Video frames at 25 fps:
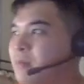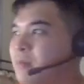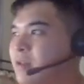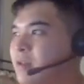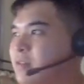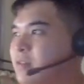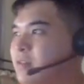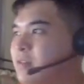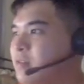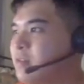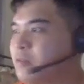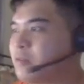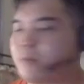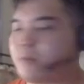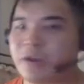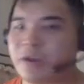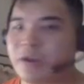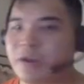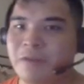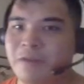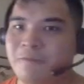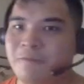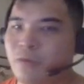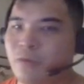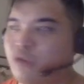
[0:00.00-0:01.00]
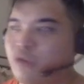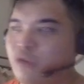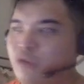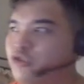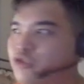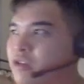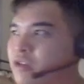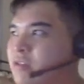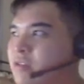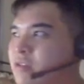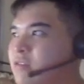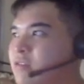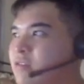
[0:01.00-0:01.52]
but it's pretty
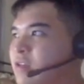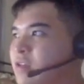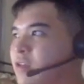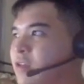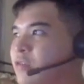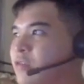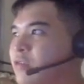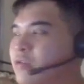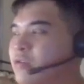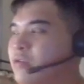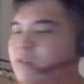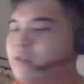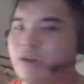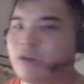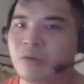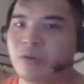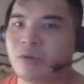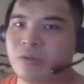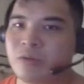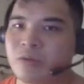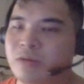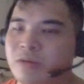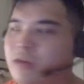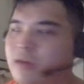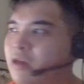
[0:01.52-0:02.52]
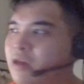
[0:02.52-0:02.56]
unfortunate uh, they don't.